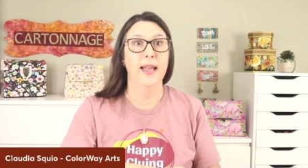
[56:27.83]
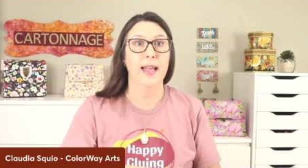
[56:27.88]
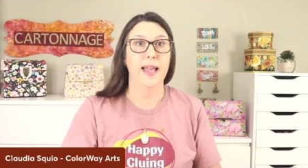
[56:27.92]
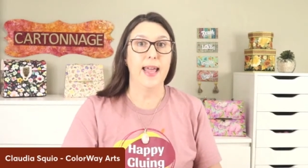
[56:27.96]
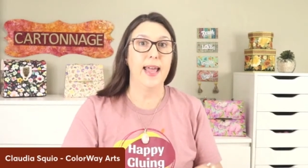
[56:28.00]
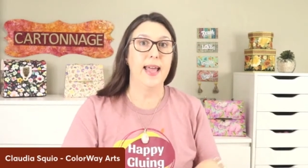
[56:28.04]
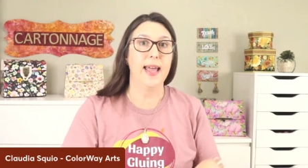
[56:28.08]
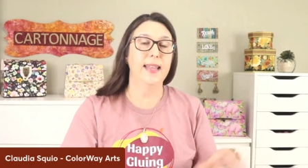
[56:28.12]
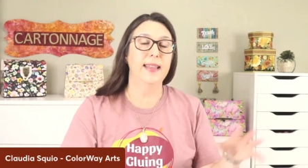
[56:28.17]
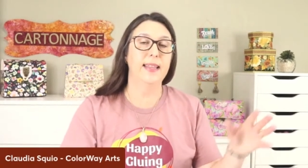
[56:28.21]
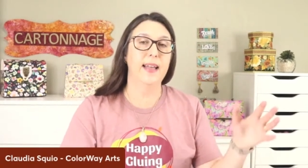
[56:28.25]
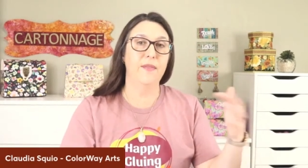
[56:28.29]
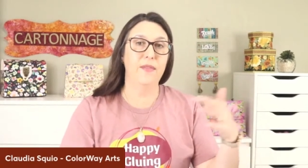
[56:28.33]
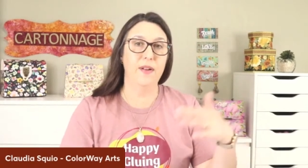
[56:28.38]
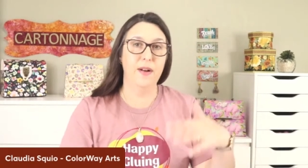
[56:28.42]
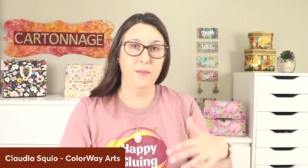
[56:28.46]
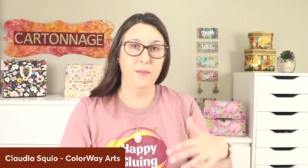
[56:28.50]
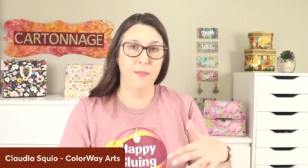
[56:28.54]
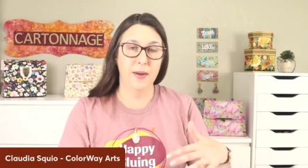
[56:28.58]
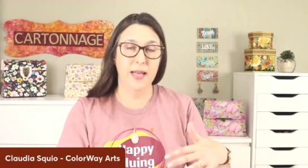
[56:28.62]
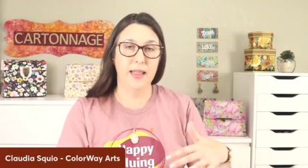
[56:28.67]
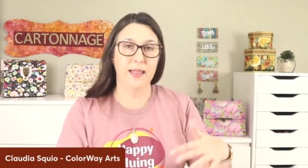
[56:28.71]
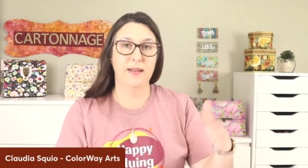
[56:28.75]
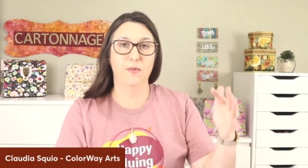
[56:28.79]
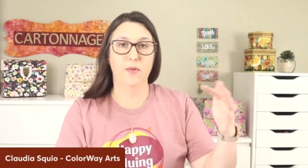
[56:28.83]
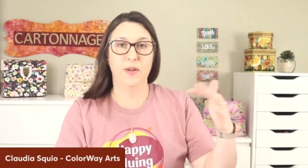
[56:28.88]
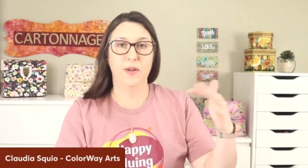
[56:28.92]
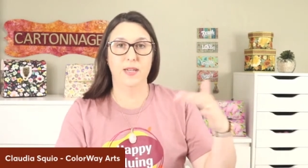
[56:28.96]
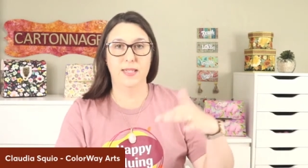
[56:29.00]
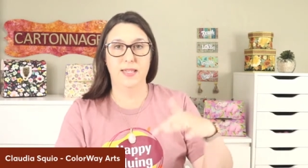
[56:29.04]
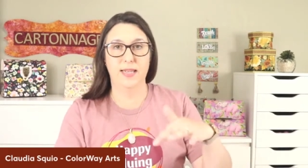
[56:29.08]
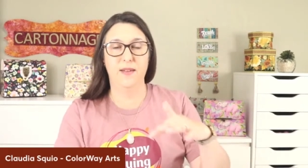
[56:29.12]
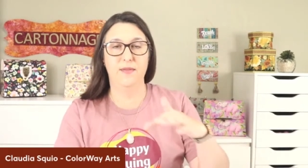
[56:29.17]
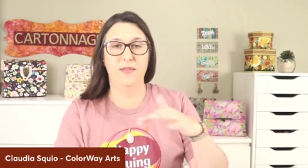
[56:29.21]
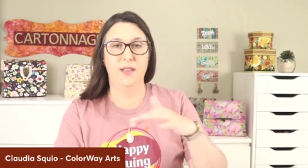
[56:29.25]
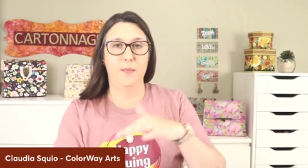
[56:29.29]
And every month
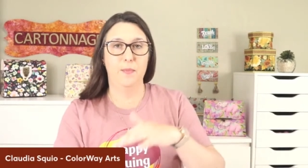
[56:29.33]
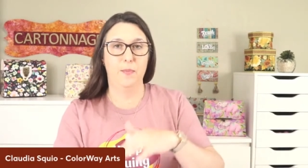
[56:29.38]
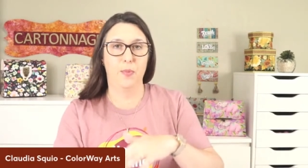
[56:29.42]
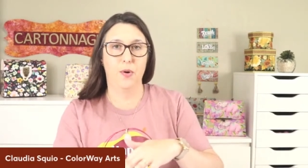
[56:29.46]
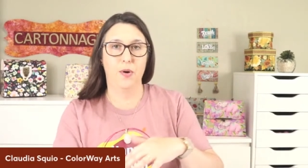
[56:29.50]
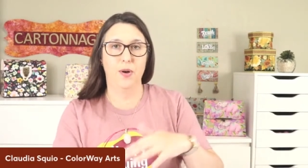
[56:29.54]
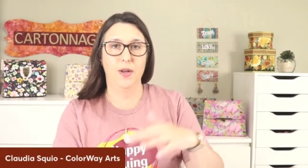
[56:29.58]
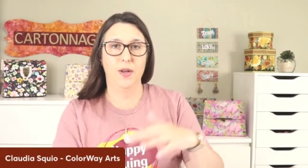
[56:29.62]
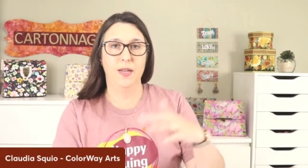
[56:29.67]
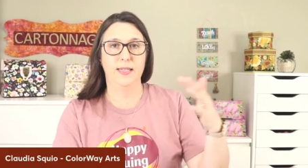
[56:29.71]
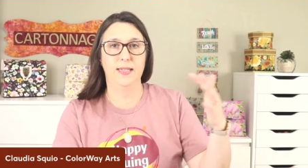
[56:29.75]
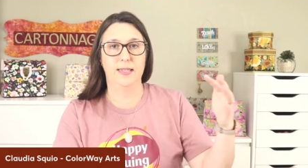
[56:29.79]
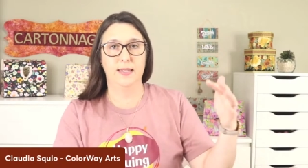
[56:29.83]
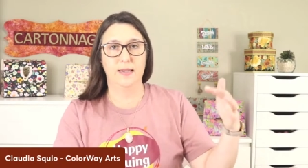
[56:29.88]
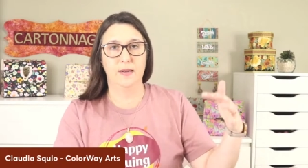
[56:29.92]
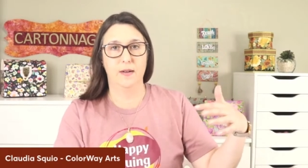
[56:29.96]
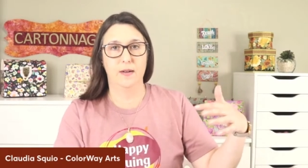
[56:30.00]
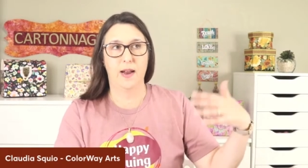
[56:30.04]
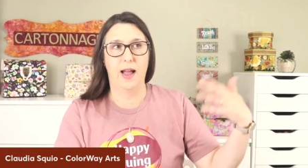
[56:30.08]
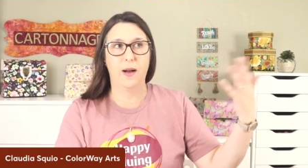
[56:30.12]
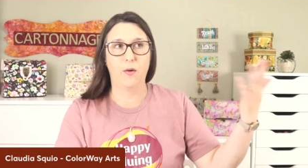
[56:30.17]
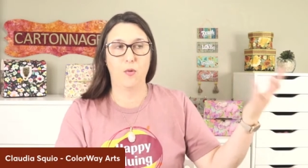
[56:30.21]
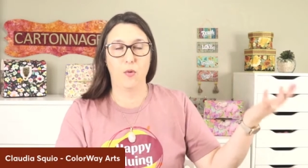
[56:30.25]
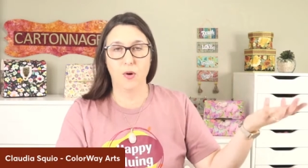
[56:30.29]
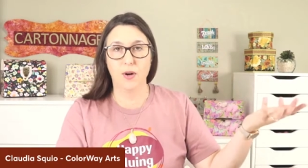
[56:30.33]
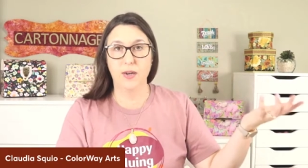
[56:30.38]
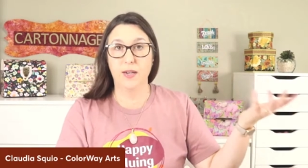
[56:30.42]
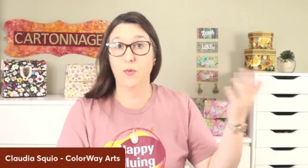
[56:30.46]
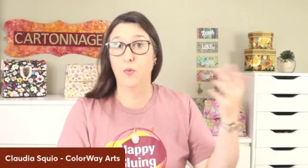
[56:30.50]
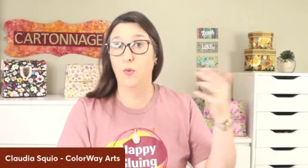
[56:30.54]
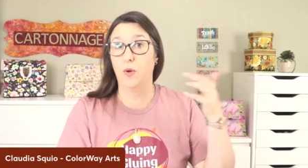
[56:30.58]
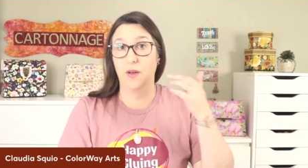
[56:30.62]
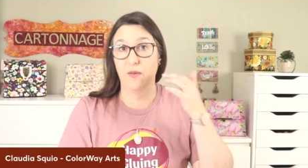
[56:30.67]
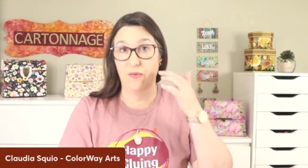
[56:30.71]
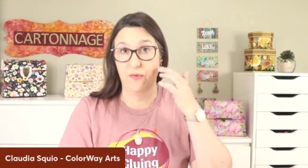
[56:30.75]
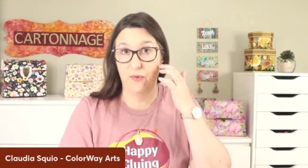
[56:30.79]
receive the points
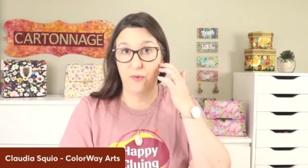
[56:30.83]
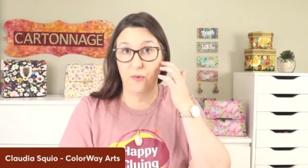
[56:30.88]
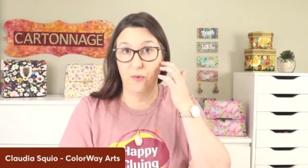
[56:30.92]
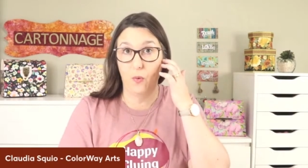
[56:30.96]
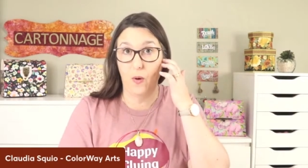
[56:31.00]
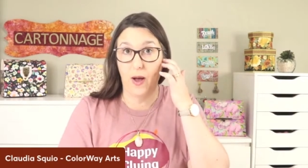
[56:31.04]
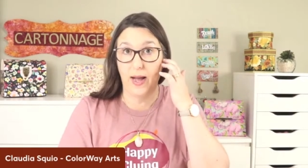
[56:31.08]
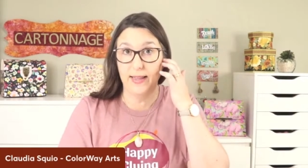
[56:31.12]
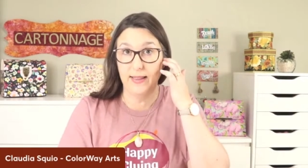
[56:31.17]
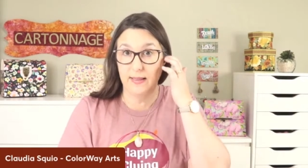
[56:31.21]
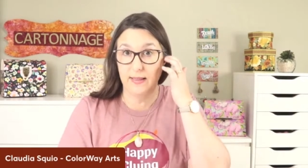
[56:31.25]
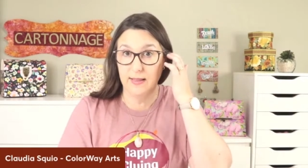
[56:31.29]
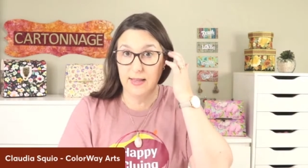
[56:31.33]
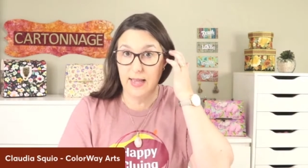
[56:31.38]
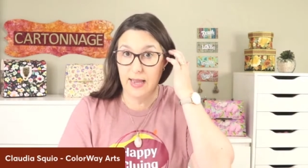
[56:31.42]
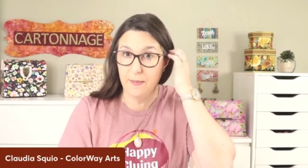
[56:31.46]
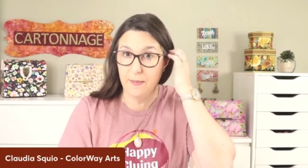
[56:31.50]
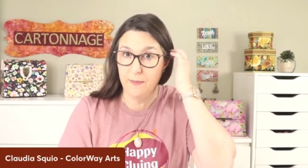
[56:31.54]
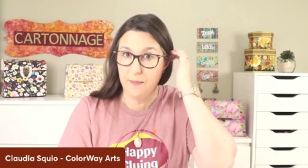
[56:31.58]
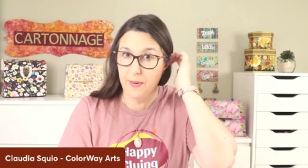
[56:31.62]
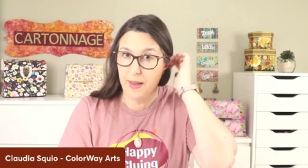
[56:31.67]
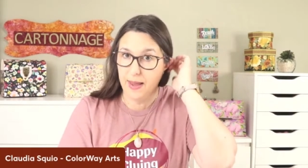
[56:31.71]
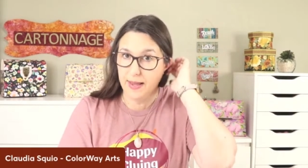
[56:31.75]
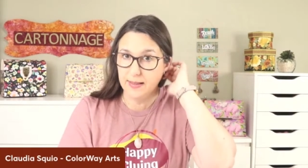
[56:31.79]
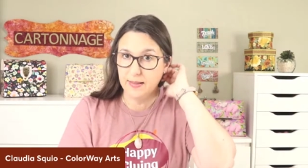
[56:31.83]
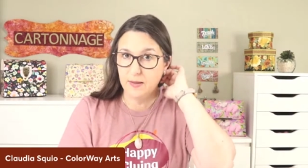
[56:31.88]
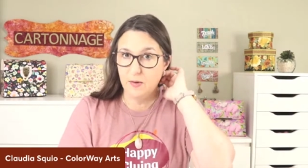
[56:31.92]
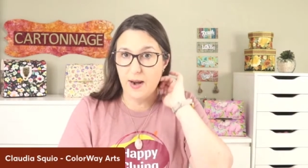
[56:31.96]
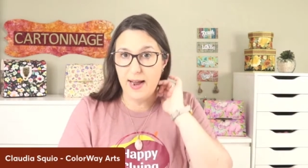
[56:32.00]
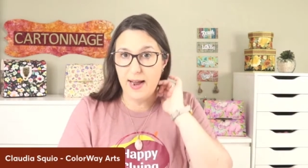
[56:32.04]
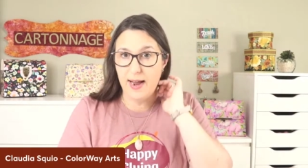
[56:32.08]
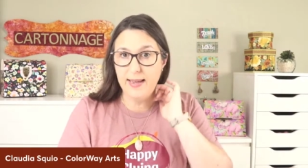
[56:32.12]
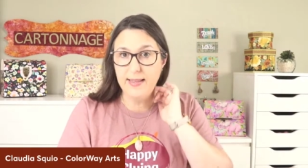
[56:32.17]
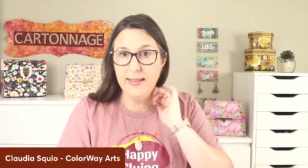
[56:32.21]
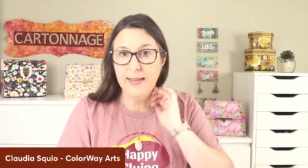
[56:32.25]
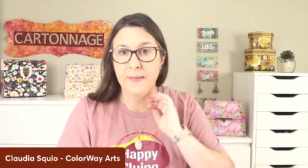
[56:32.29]
according with what they paid,
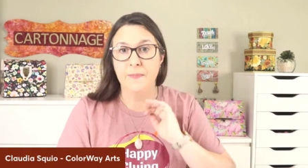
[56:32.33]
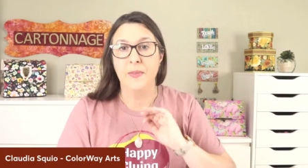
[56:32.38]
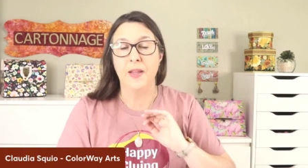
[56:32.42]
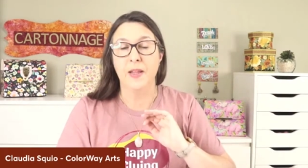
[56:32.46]
right?